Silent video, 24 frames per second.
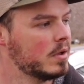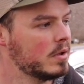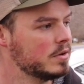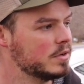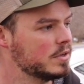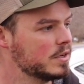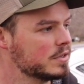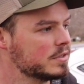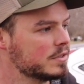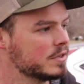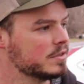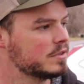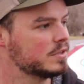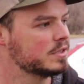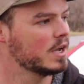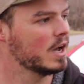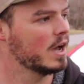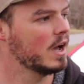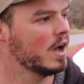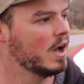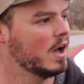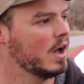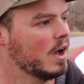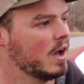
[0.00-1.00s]
Just a
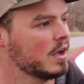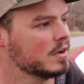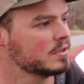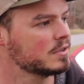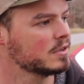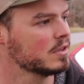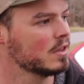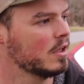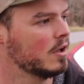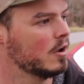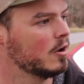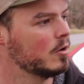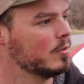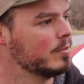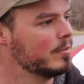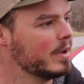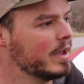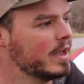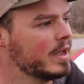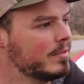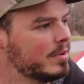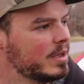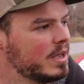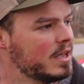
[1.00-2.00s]
touch low,
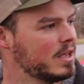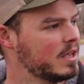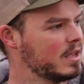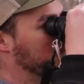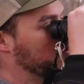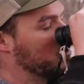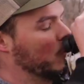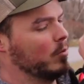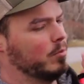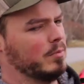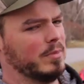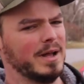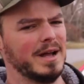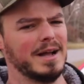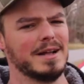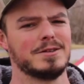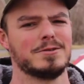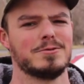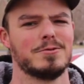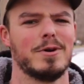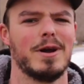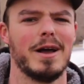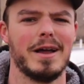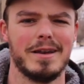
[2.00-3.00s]
maybe. Nope,
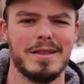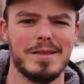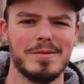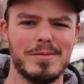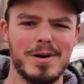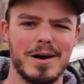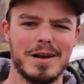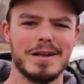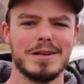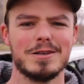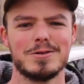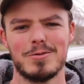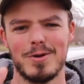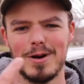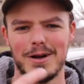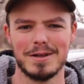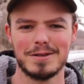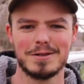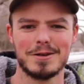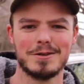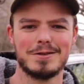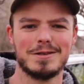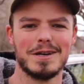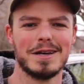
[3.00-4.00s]
that's right in the money as well.
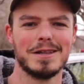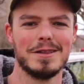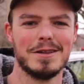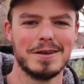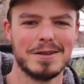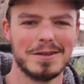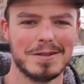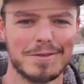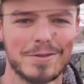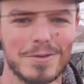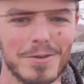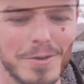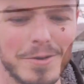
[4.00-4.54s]
Let's go take a look at this